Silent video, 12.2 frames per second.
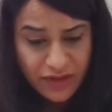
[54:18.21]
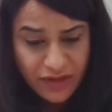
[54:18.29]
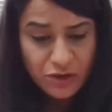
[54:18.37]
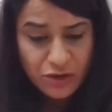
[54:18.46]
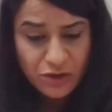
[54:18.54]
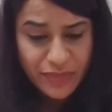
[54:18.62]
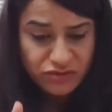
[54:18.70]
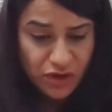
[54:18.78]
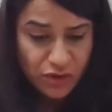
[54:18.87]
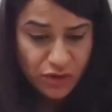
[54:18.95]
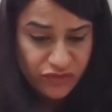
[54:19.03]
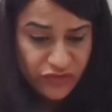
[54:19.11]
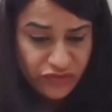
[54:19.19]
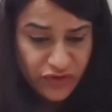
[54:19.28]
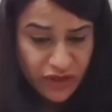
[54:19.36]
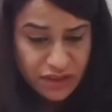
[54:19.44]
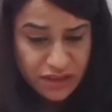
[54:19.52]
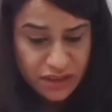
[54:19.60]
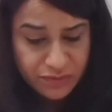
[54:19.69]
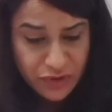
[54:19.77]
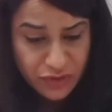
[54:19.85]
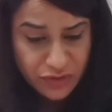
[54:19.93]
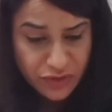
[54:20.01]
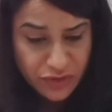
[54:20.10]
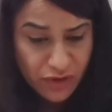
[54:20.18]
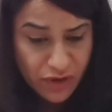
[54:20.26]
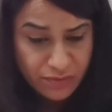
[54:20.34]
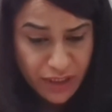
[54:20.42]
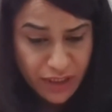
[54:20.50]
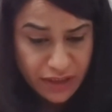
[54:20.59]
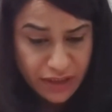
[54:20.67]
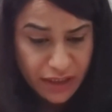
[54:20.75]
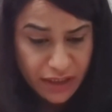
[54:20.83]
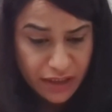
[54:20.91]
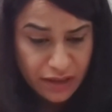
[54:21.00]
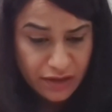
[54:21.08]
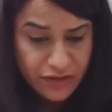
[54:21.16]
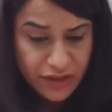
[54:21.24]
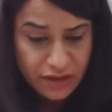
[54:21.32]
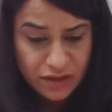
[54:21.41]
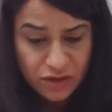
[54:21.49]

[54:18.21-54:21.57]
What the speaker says: And then going back to the role of a funder beyond the grant making,